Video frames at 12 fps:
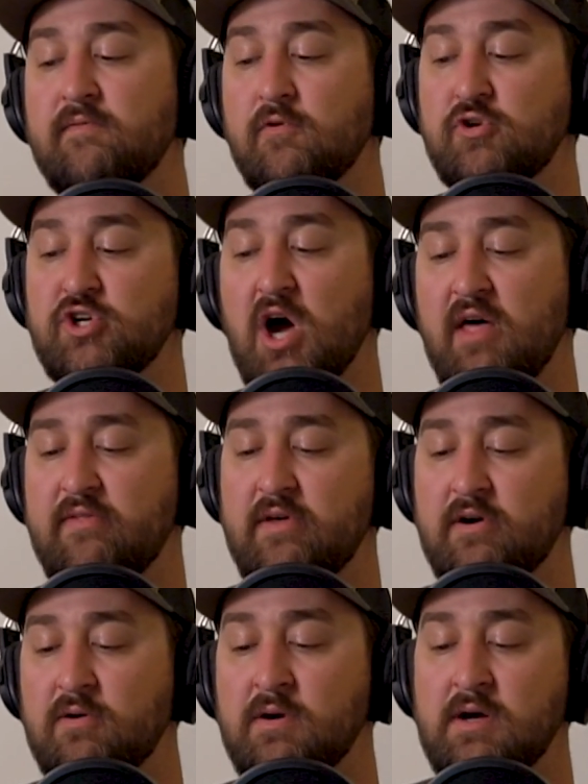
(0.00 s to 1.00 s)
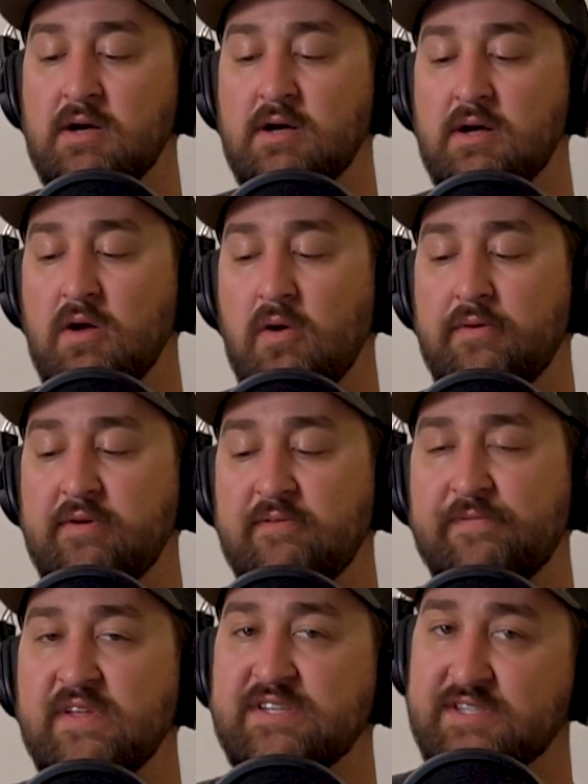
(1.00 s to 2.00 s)
For John, though,
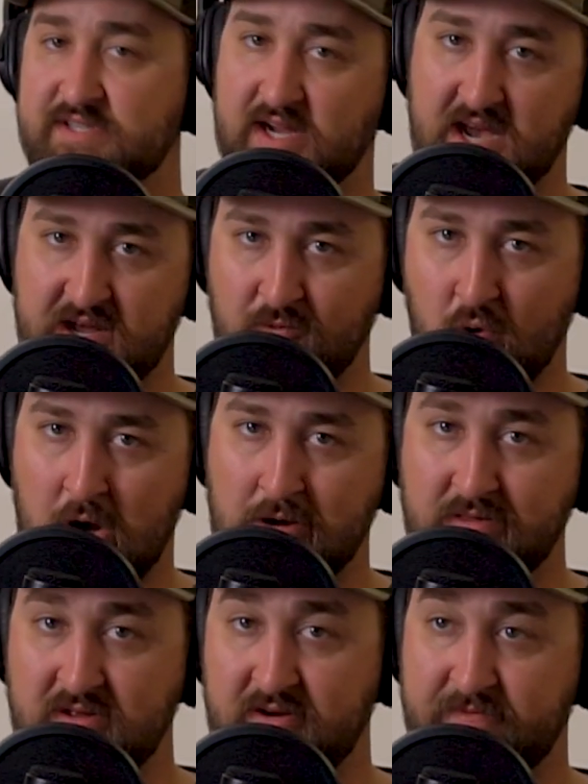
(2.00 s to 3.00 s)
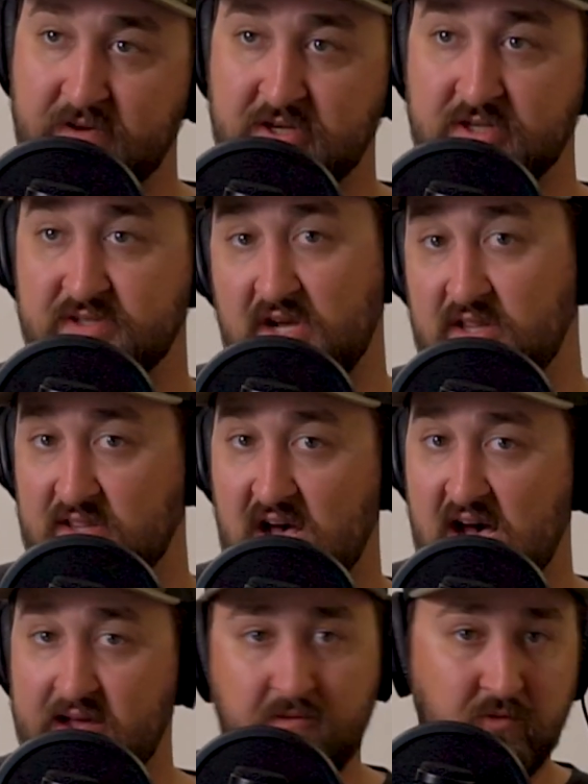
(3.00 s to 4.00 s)
if this is the kind of water that he fishes a
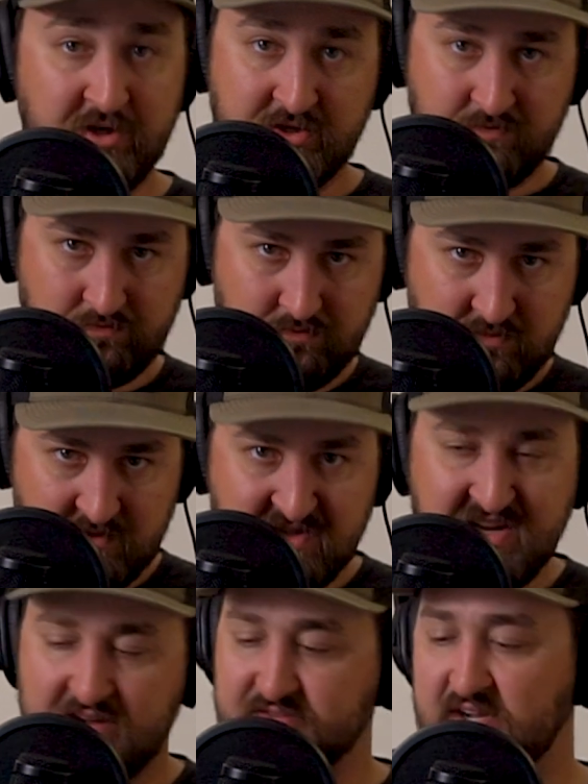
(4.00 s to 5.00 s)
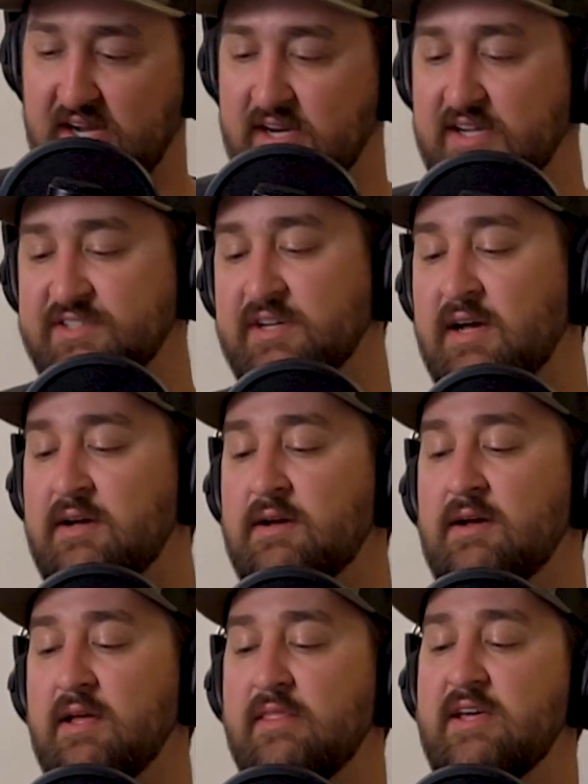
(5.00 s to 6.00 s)
lot, which it sounds like it is,
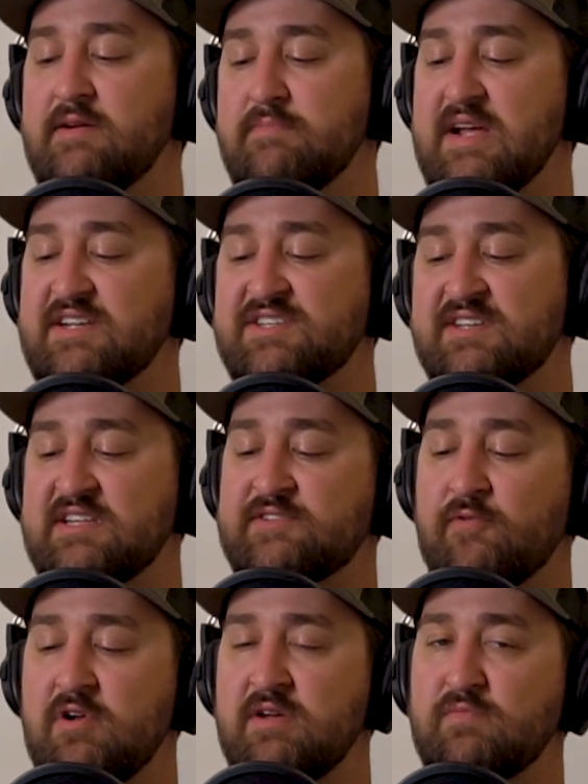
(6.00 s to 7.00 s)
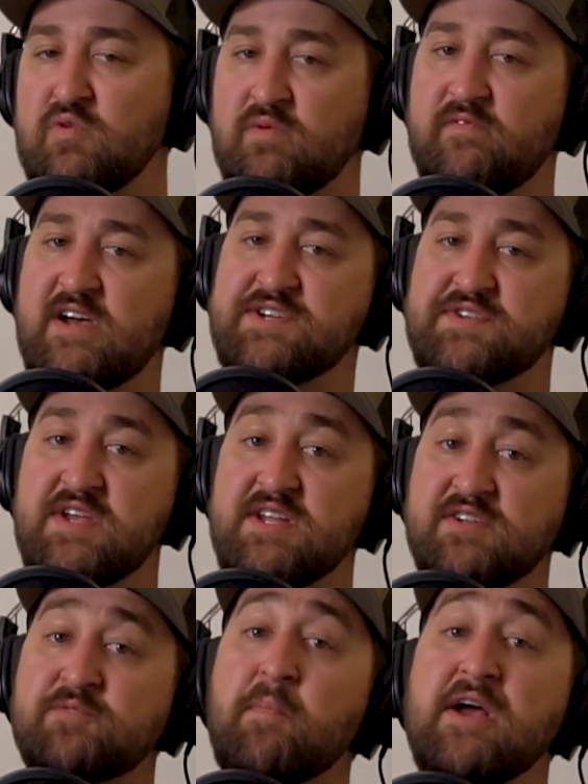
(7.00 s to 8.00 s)
then it makes sense for him to invest
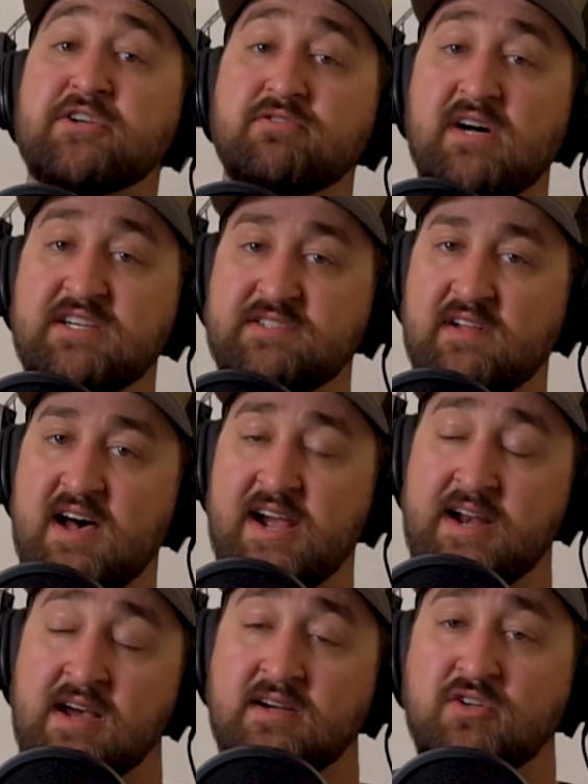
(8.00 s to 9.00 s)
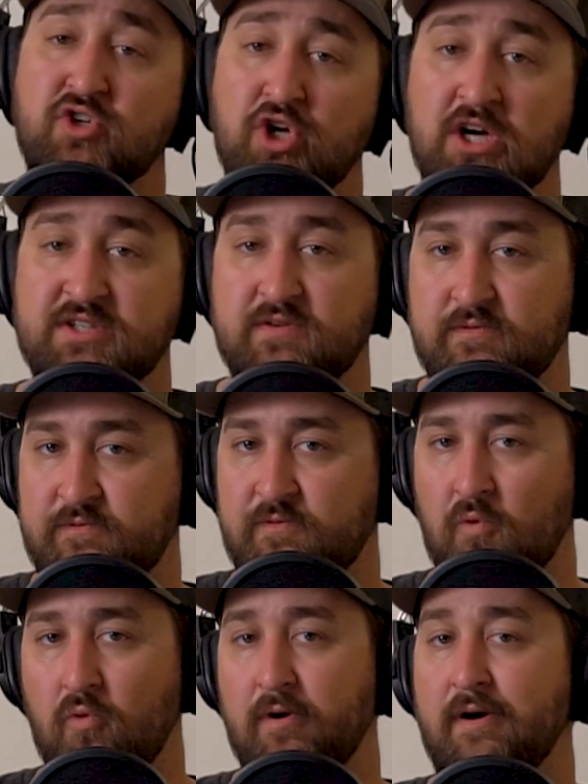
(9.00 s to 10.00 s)
in a specialized line just
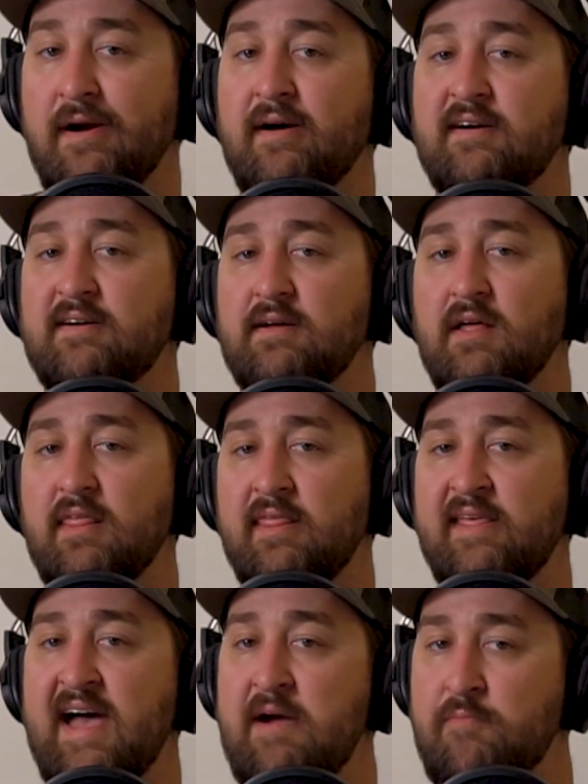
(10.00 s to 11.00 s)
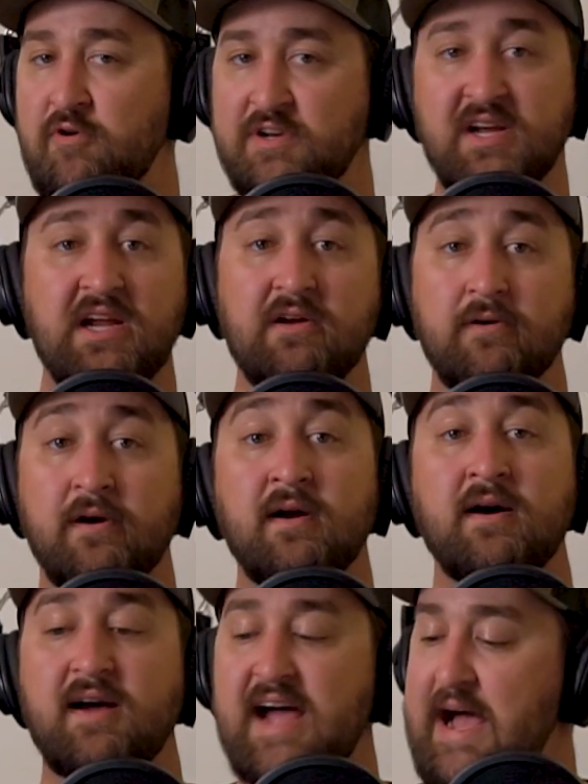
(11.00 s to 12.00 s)
for that particular
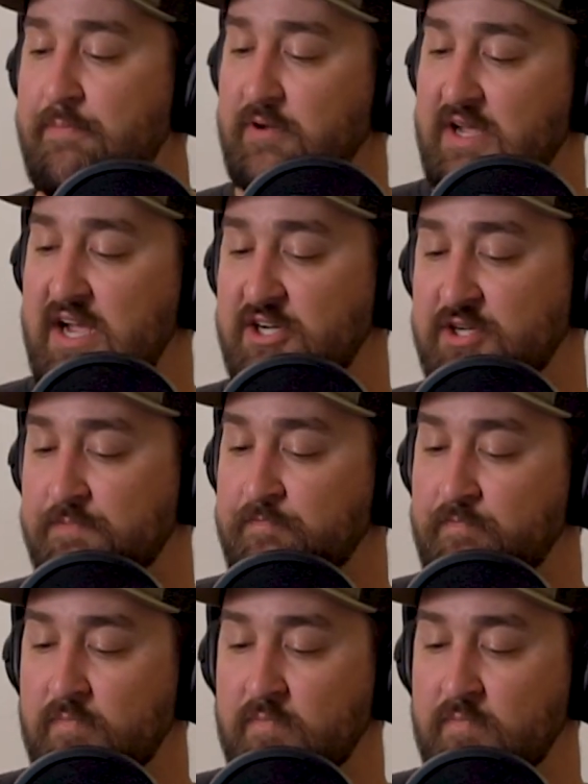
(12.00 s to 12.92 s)
application.